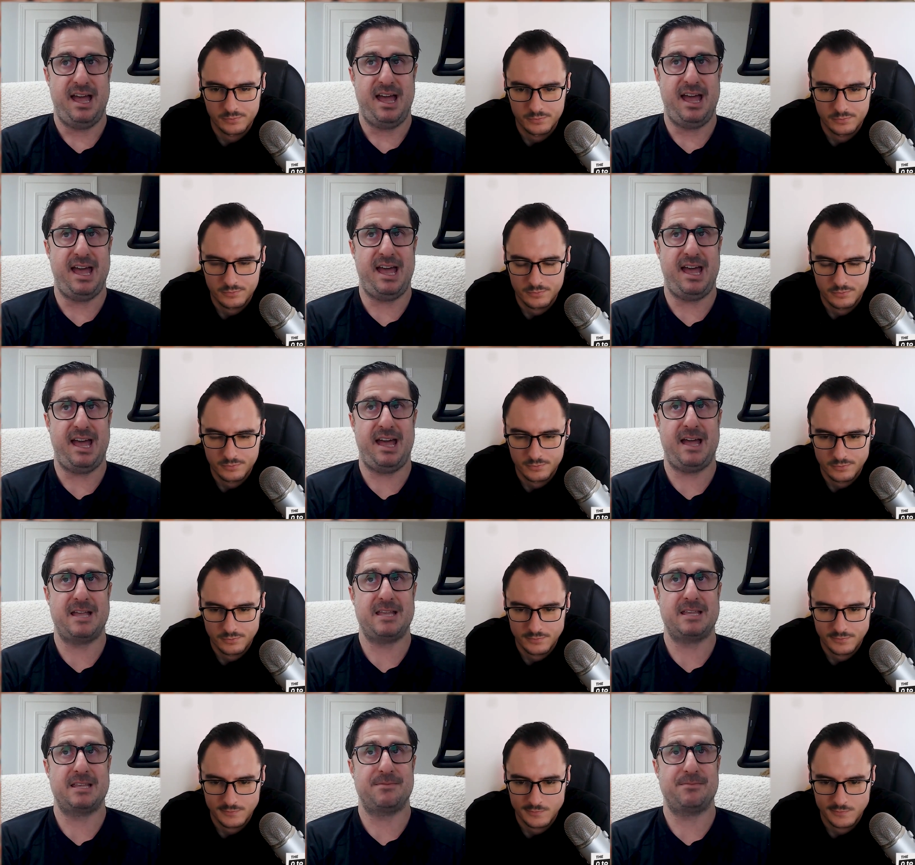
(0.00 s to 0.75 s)

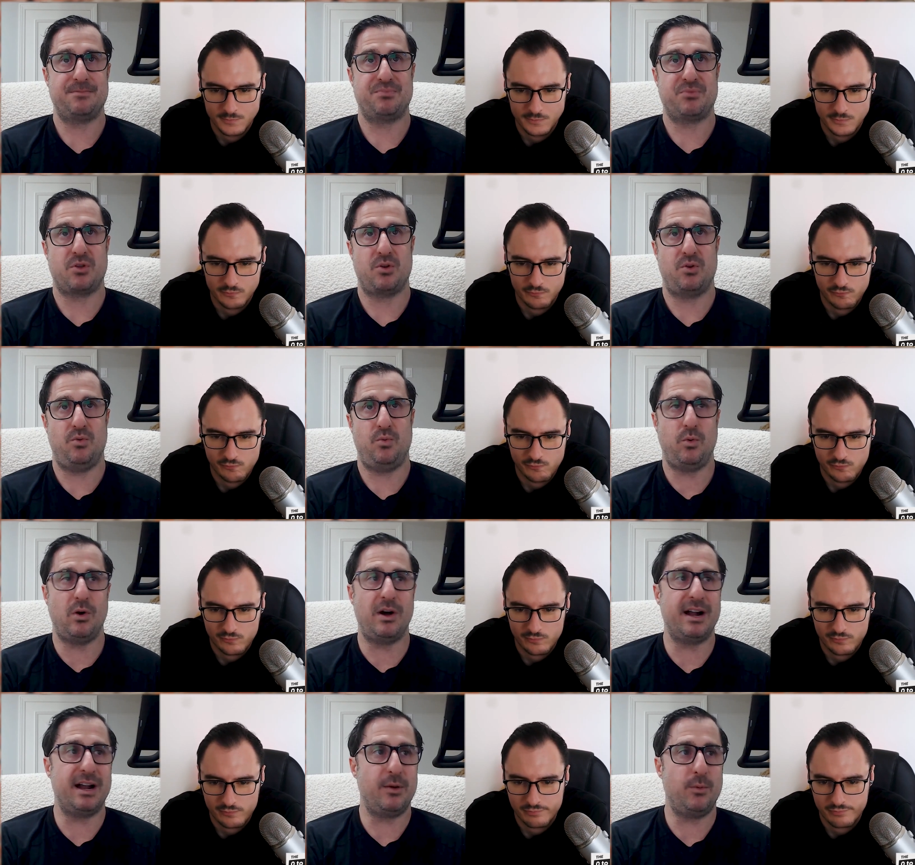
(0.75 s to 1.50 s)
Speaker 1: and
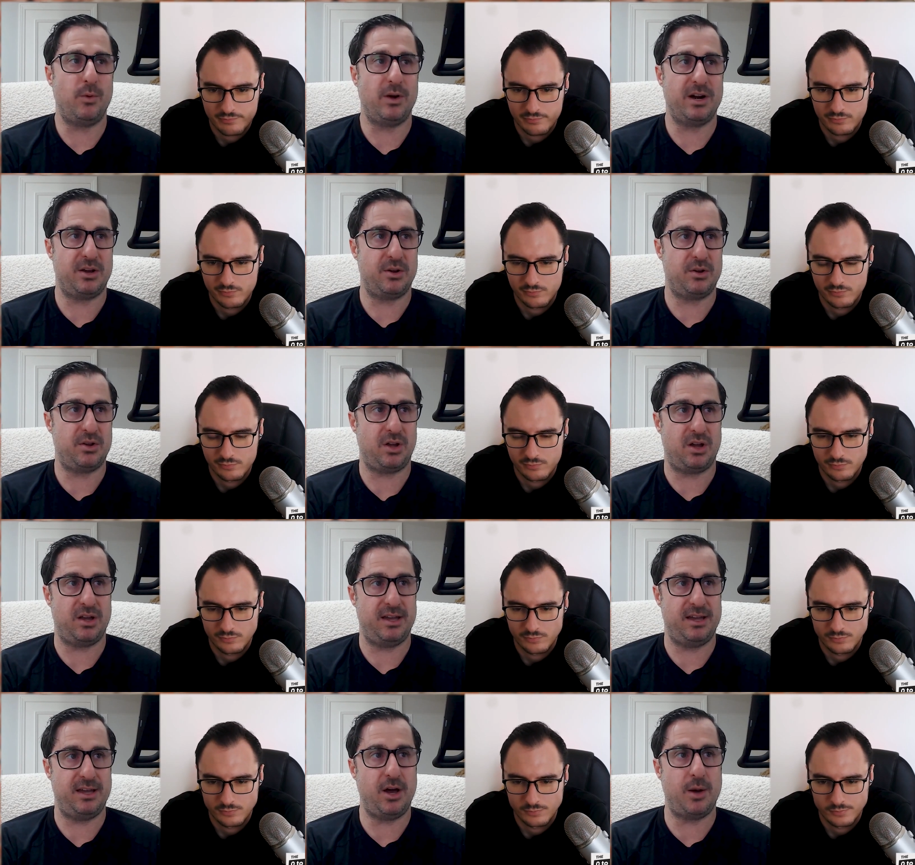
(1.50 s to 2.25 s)
what what it
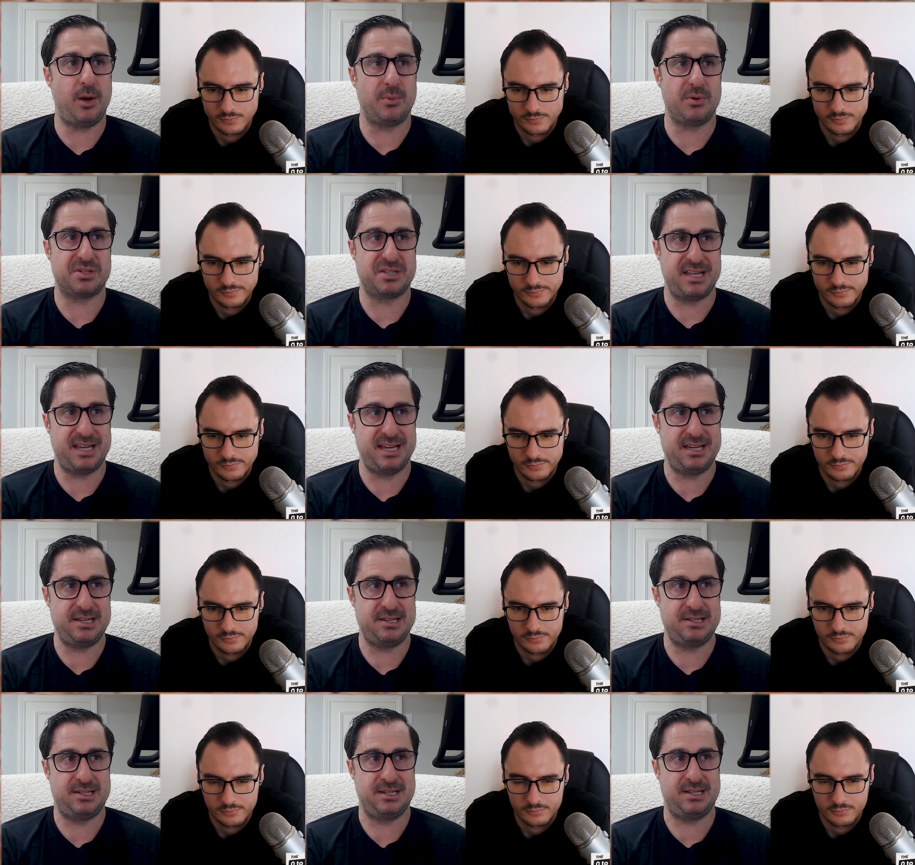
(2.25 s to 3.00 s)
almost
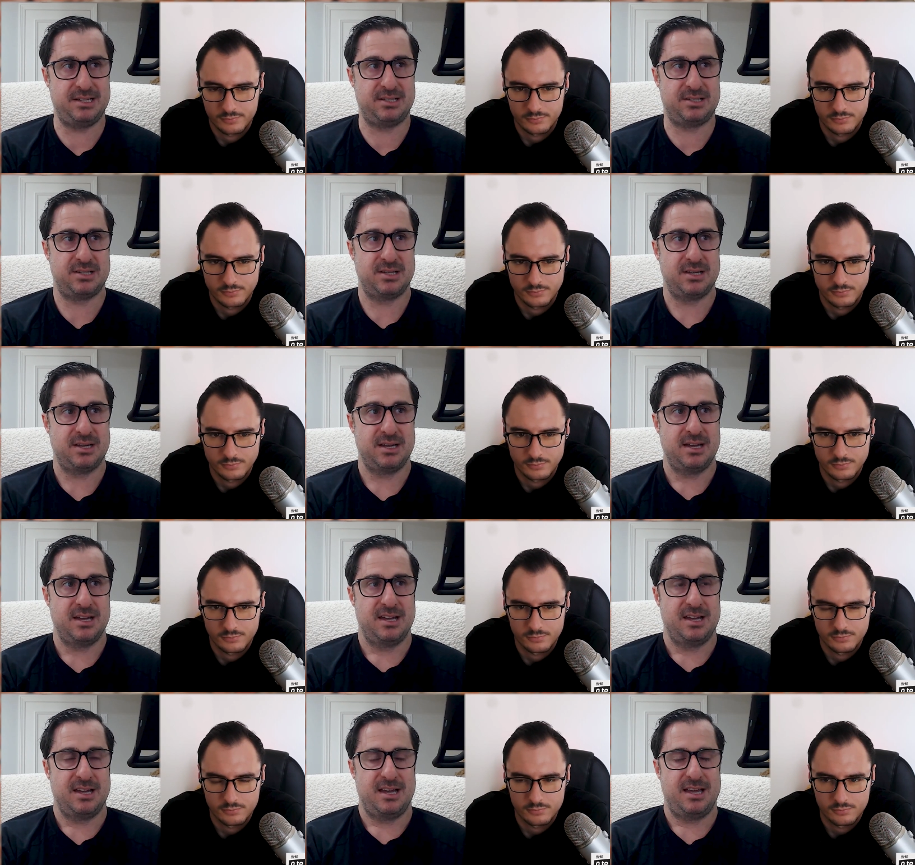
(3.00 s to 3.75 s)
is is
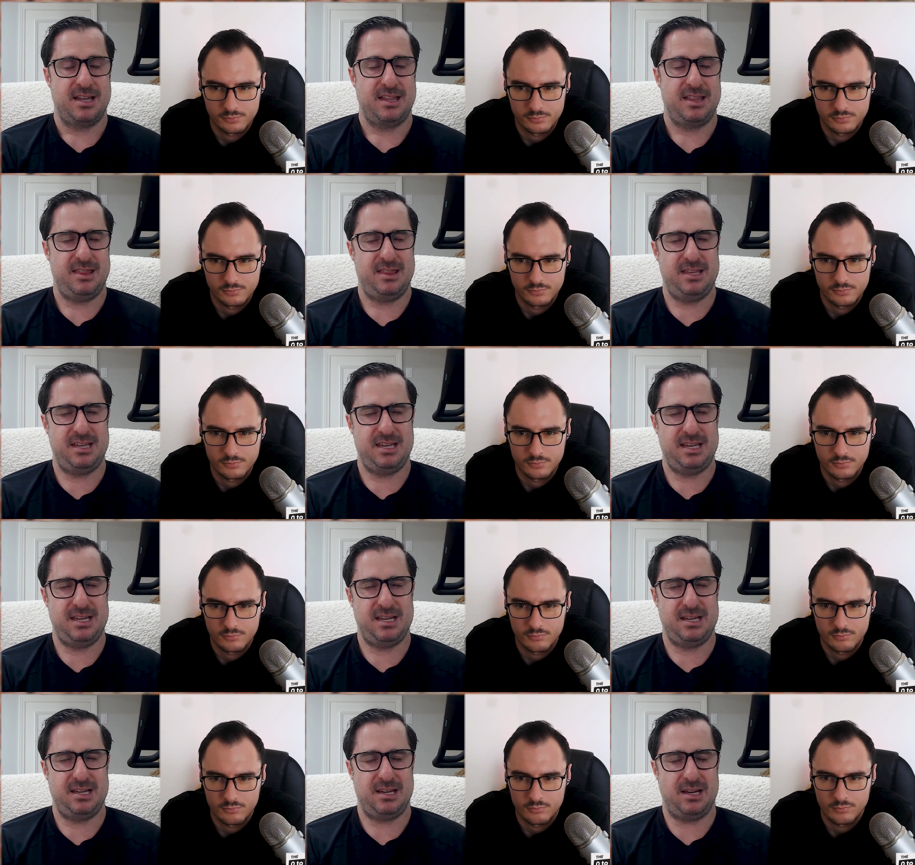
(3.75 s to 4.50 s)

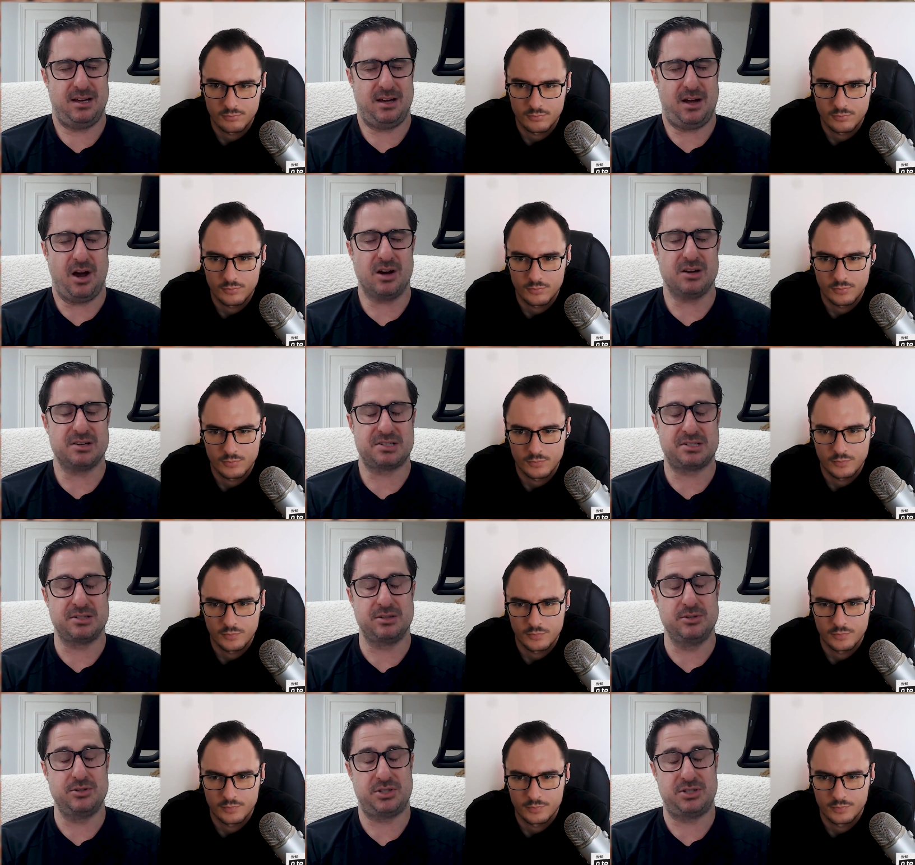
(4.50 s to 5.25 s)
the our
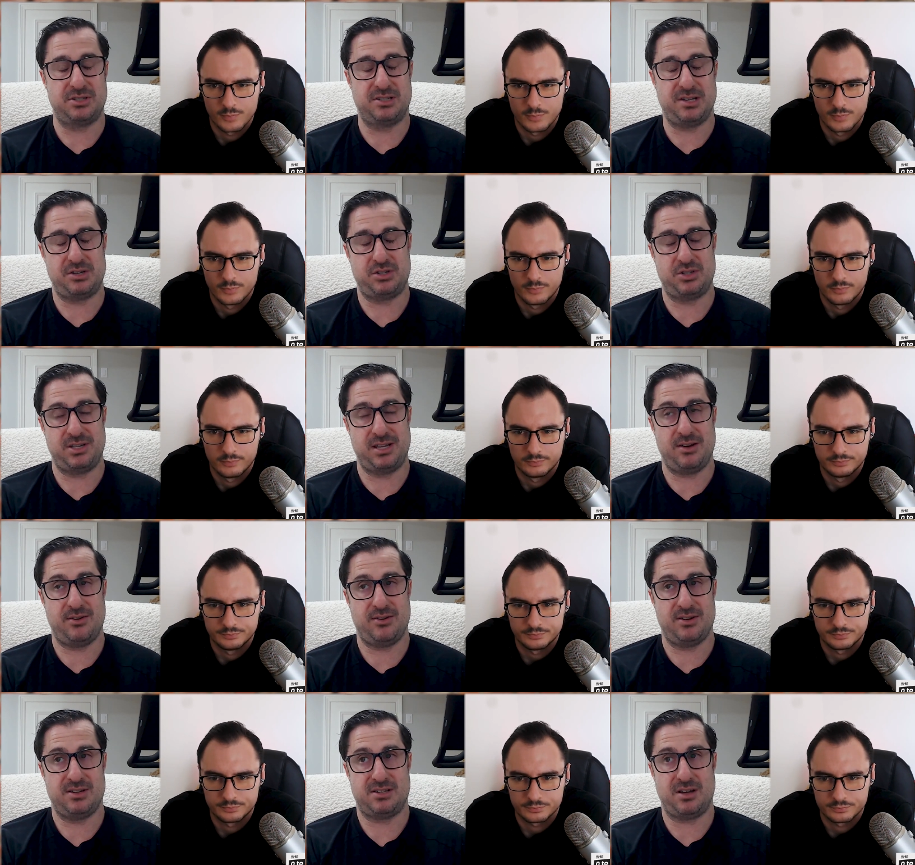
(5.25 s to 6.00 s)
solutions
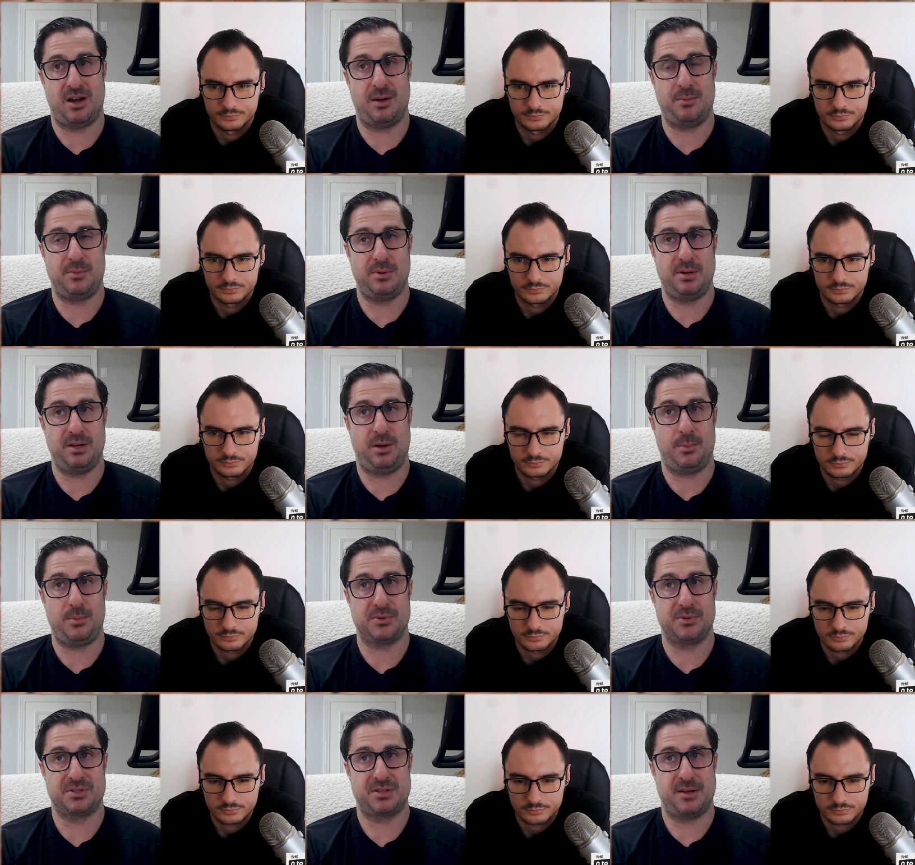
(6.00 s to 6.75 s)
engineer is
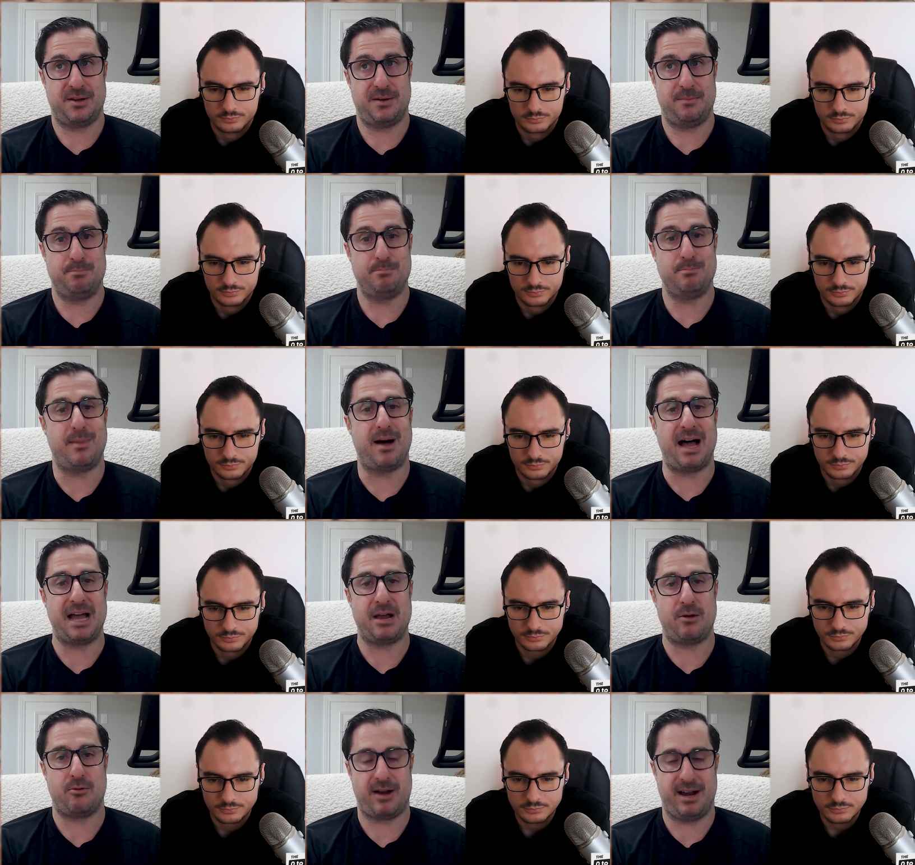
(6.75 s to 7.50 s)
almost
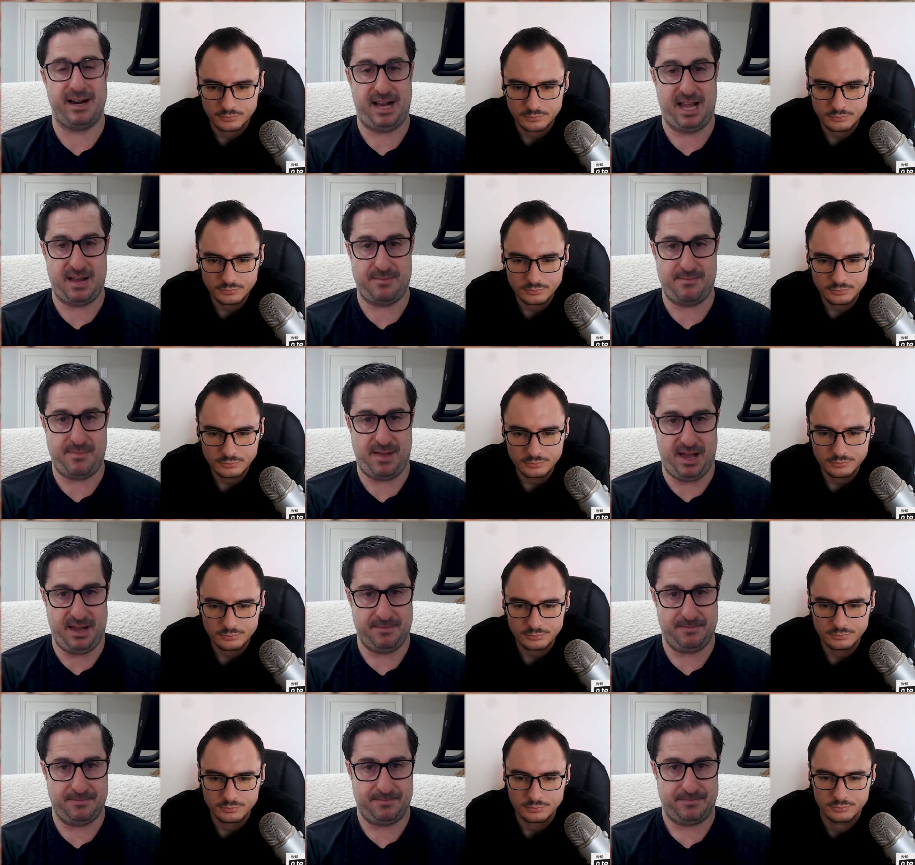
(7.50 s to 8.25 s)
my right hand
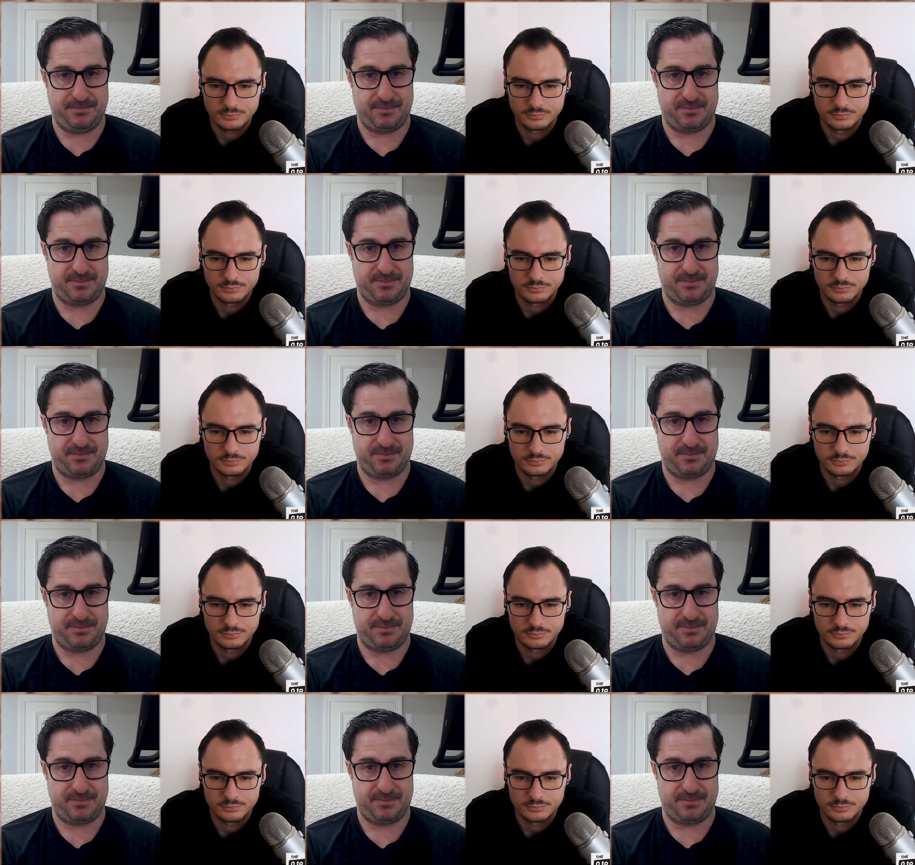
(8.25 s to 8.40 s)
man,